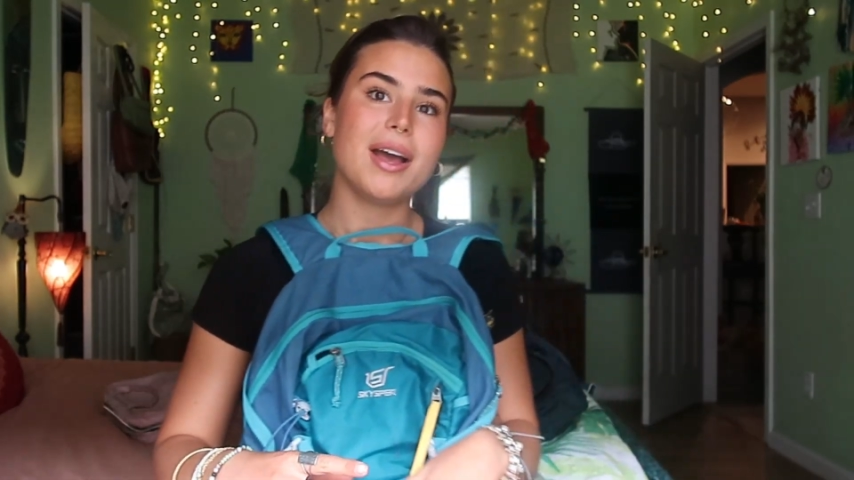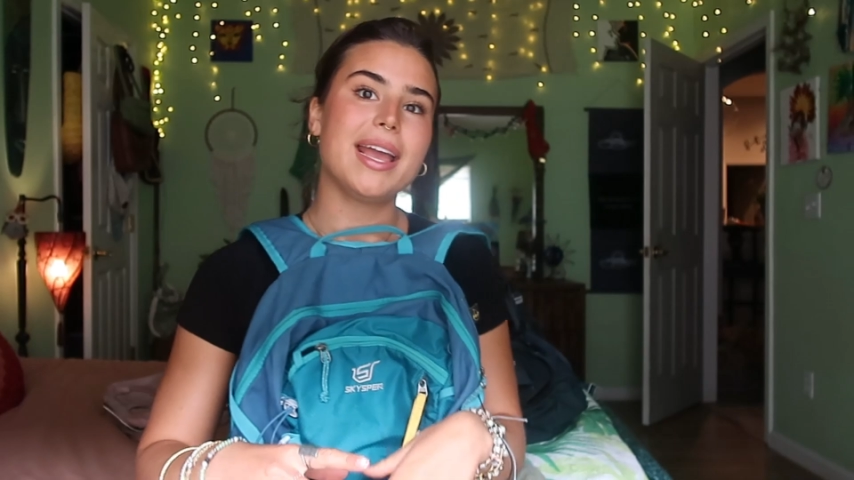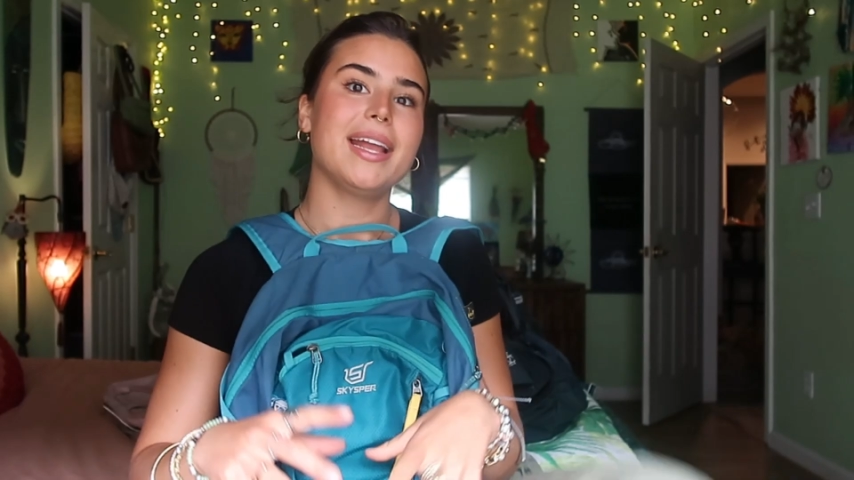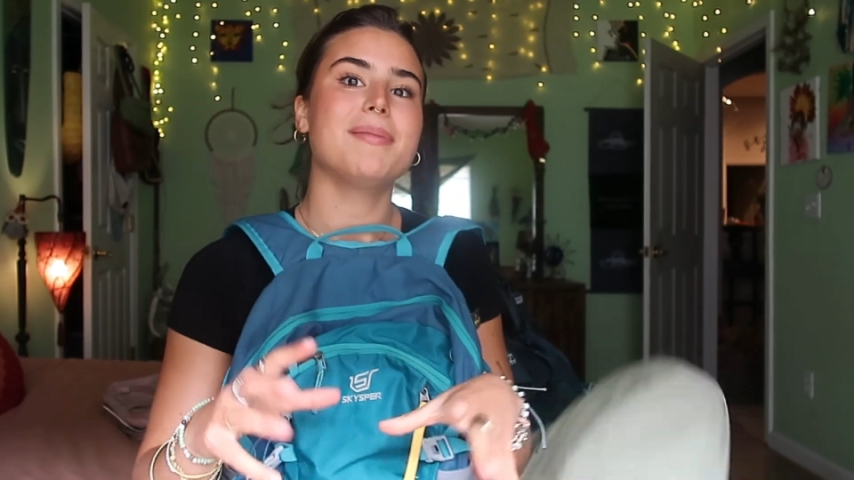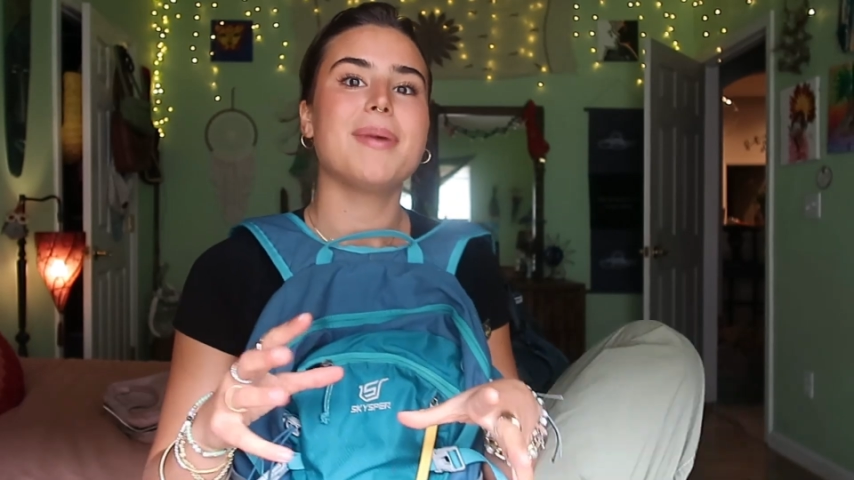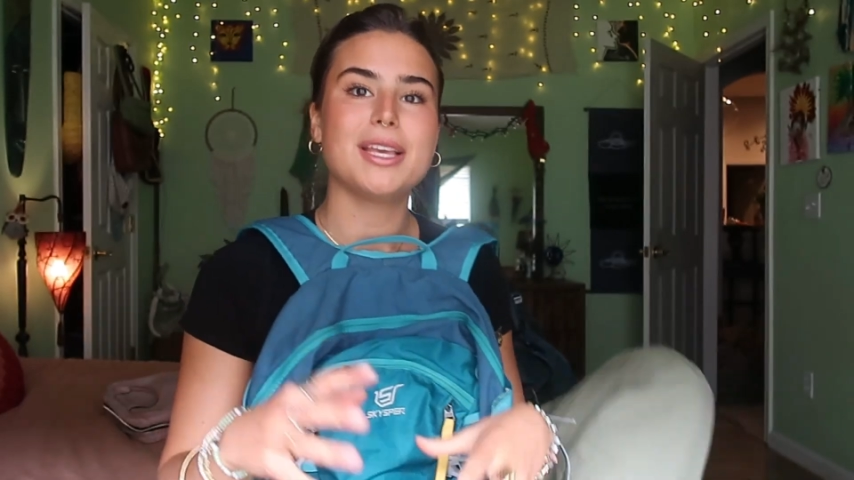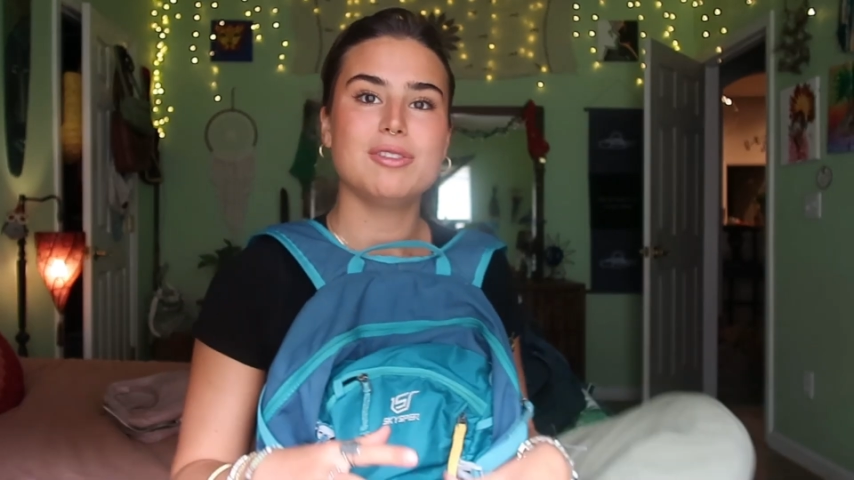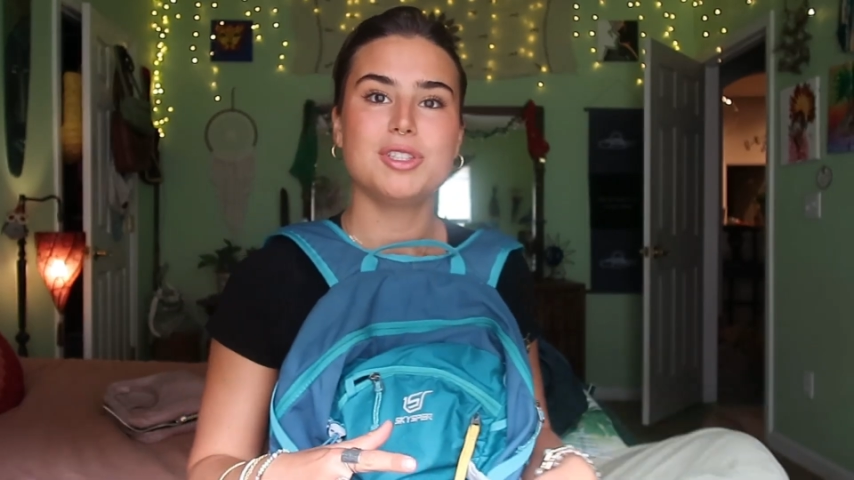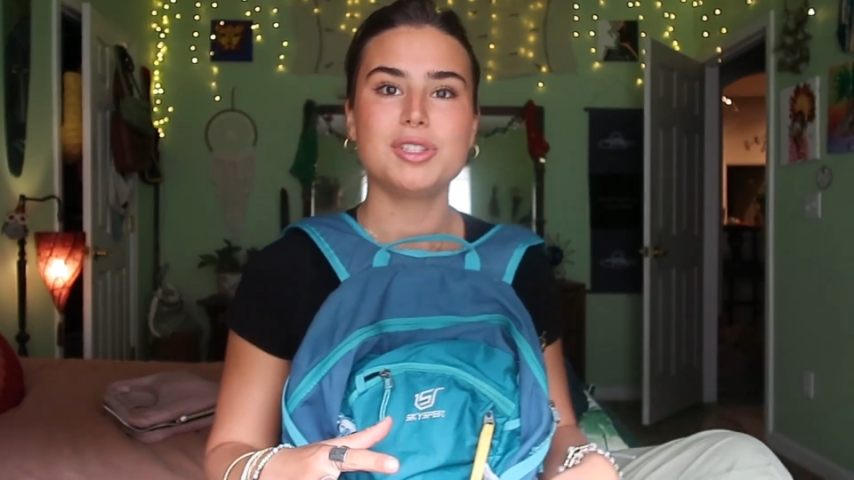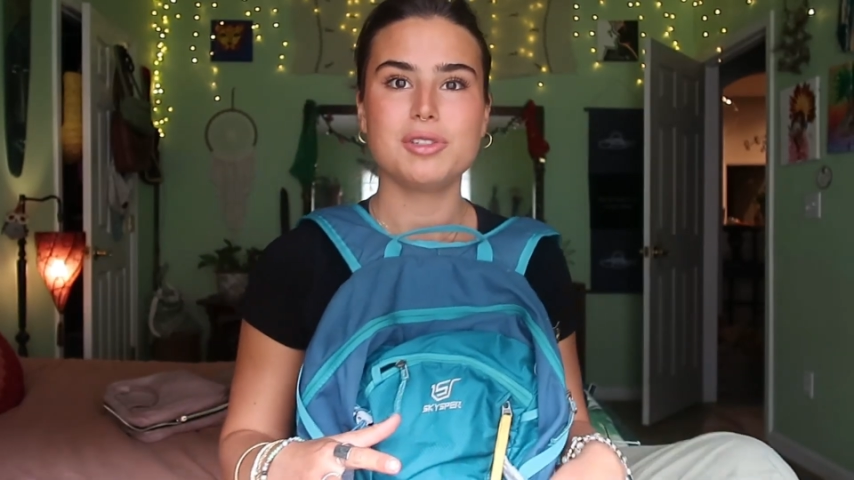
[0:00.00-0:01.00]
and my
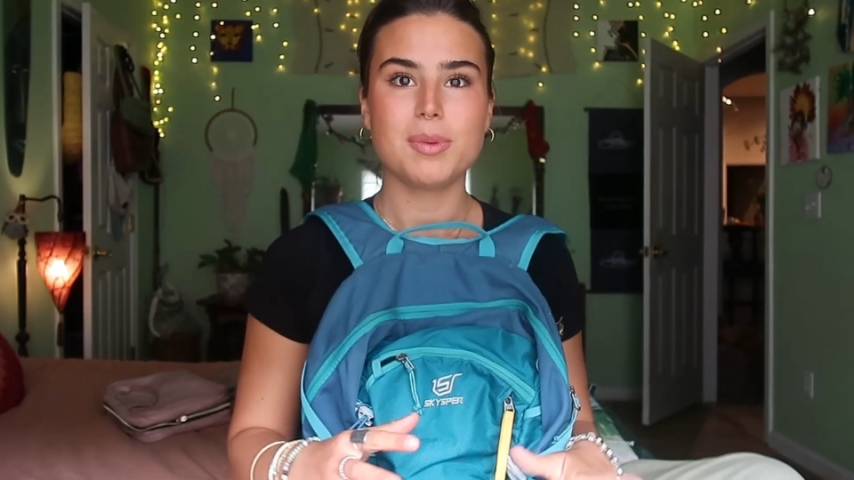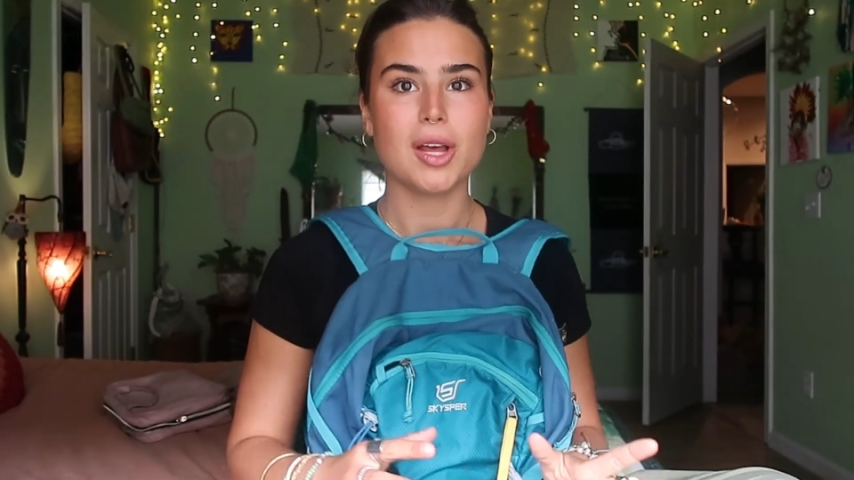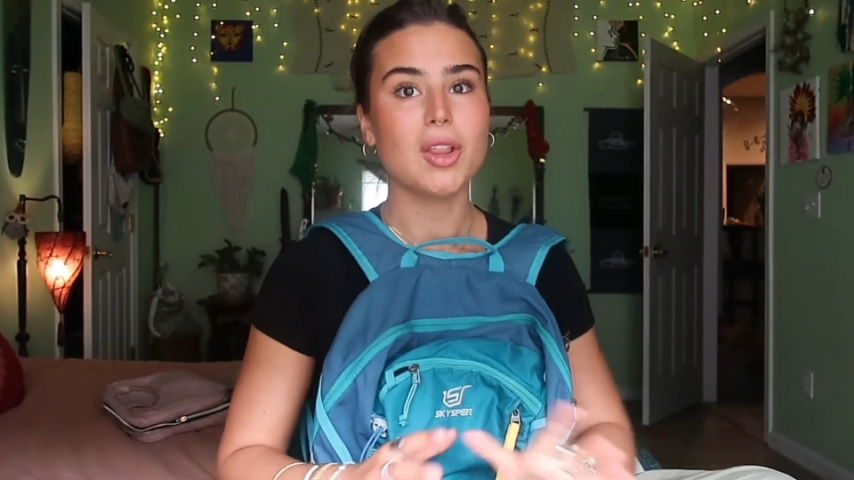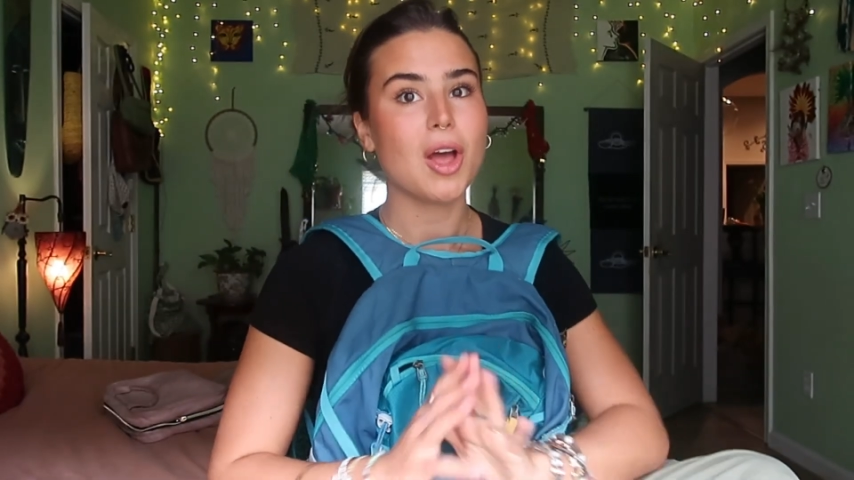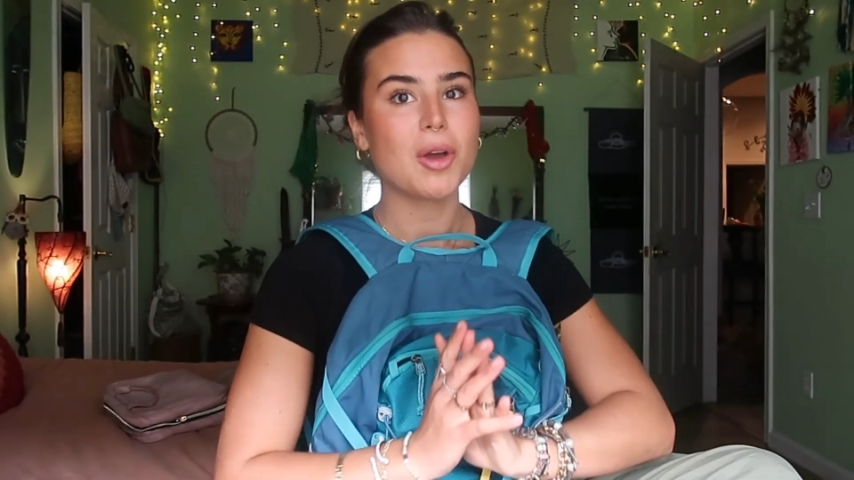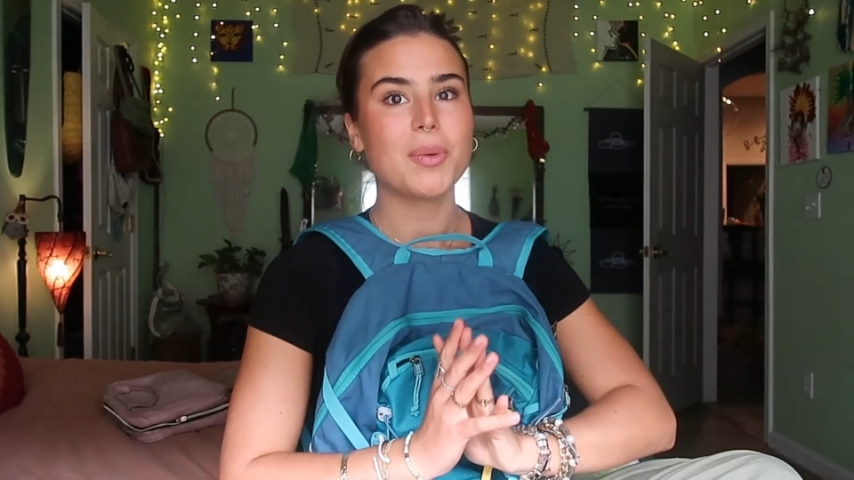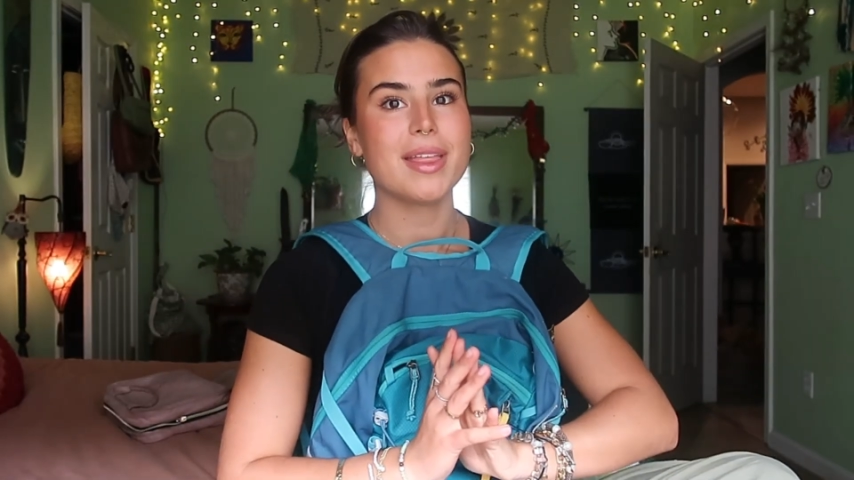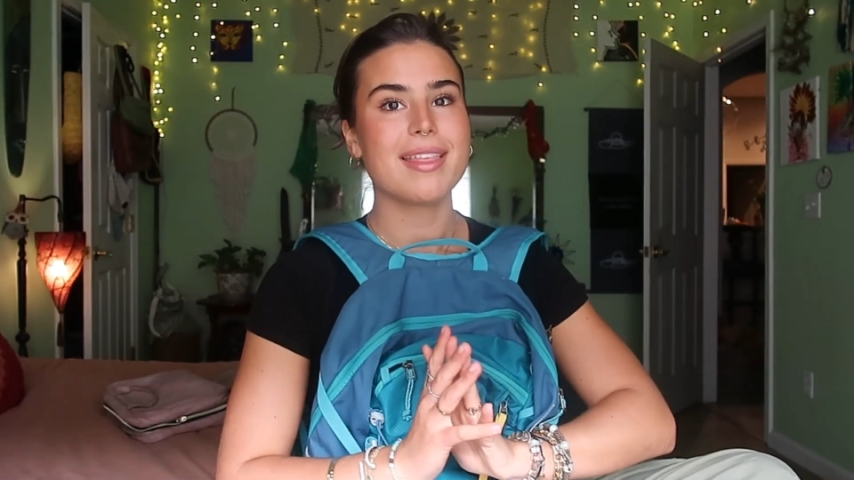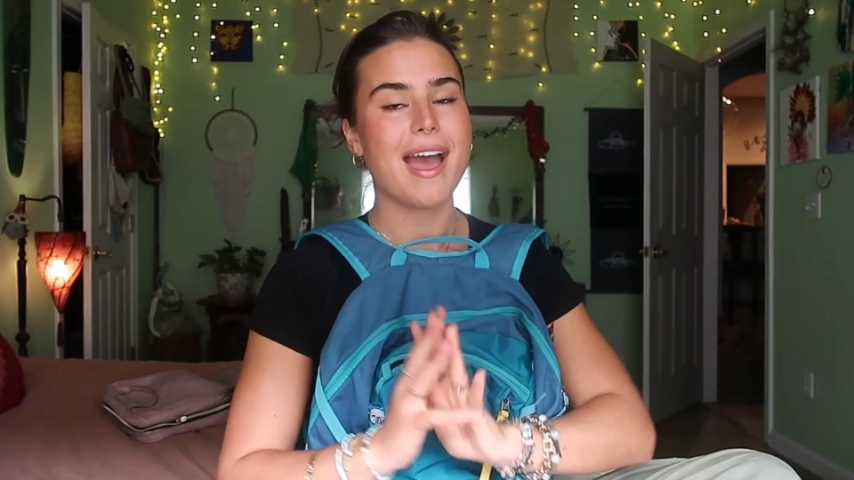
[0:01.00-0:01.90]
YouTube, along with